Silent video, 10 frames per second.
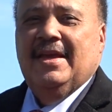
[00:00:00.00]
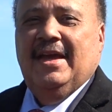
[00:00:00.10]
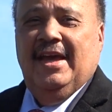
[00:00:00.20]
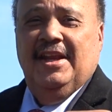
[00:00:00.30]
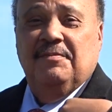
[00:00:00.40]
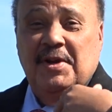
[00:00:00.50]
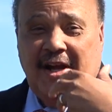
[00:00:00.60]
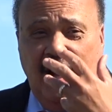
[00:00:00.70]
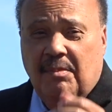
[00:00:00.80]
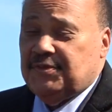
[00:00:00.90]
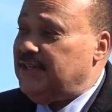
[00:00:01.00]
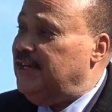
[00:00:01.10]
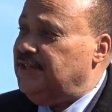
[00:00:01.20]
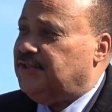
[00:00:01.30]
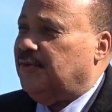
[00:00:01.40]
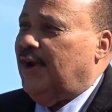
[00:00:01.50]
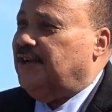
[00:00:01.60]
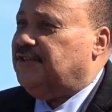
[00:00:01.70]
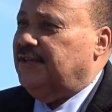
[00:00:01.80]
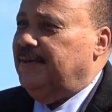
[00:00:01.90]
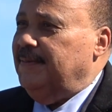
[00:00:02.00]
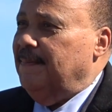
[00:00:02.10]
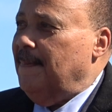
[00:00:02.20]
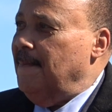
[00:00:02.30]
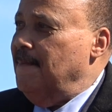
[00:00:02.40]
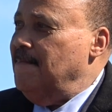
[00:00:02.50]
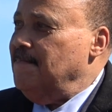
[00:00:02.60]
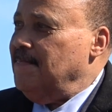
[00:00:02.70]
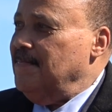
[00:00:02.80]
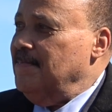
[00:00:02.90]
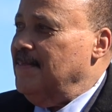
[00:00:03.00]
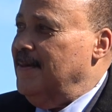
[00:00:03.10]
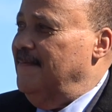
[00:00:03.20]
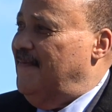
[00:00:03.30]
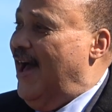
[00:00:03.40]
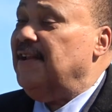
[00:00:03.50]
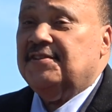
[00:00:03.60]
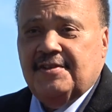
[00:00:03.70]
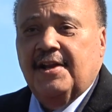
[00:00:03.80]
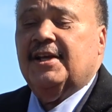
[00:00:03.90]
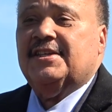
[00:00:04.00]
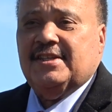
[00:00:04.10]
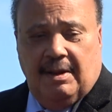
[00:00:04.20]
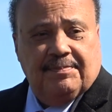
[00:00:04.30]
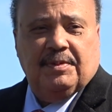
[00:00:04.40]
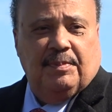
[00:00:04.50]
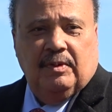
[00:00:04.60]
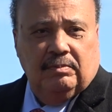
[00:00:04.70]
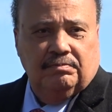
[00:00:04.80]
and it becomes an insurrection, that is unacceptable.